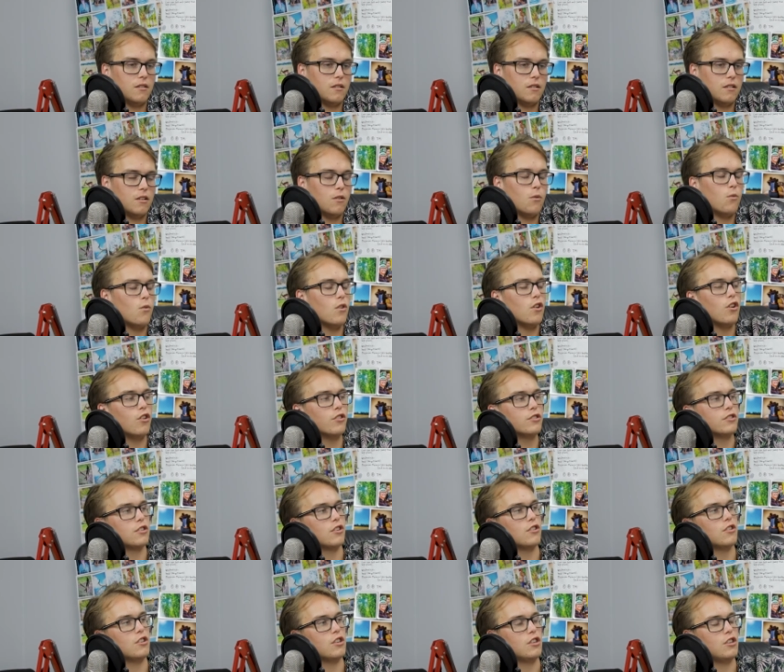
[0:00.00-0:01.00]
Well, also
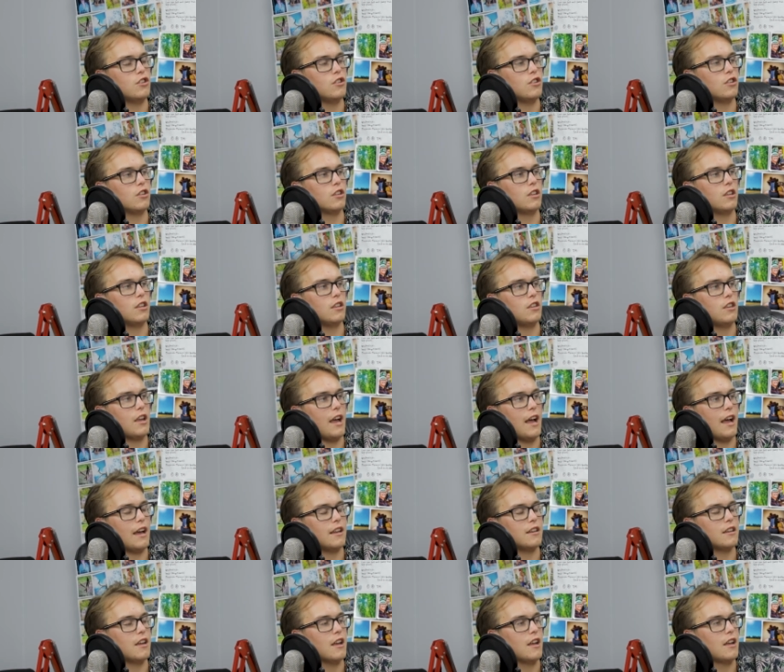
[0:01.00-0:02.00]
you
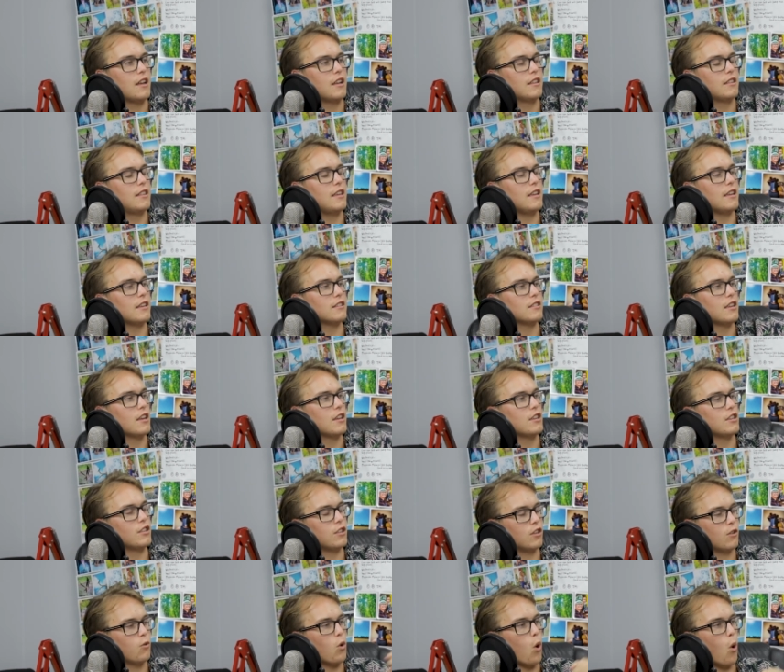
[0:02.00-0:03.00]
had thing is,
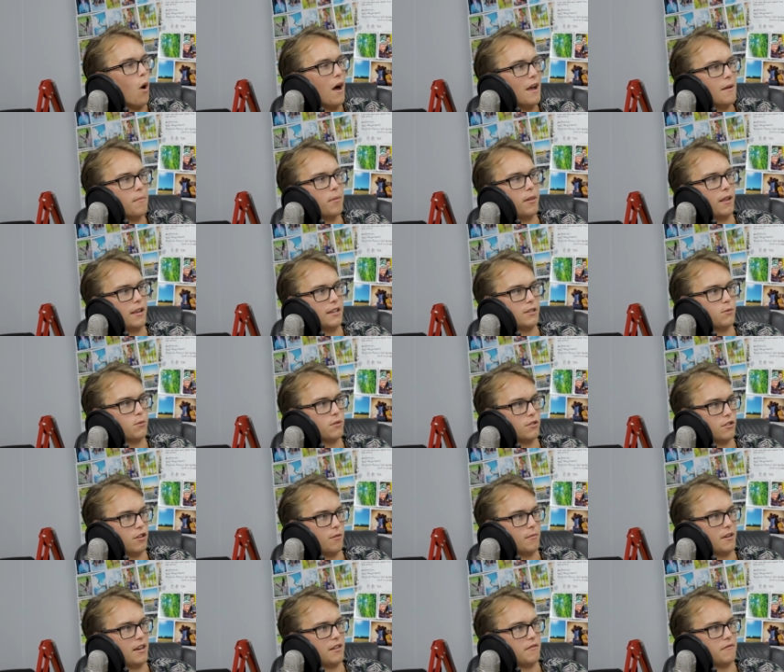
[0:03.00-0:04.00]
Quiet Place was
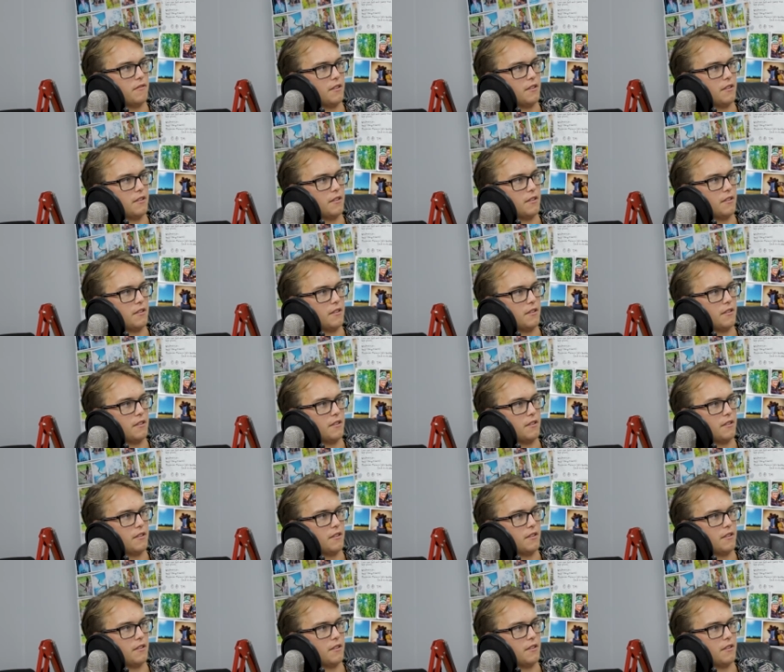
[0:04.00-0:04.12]
nominated for